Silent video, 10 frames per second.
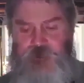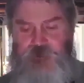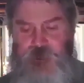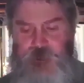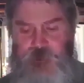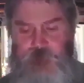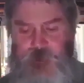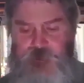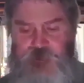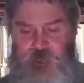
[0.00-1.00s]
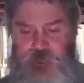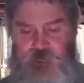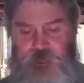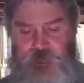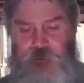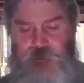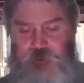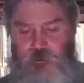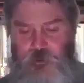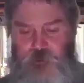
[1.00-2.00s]
Judaism teaches that in the
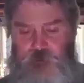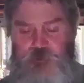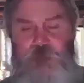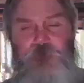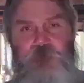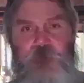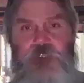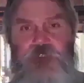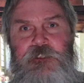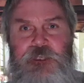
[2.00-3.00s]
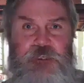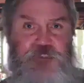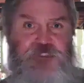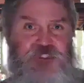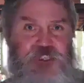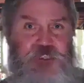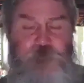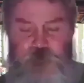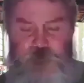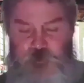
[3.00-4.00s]
Messianic era, the world is
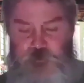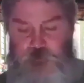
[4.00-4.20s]
perfected and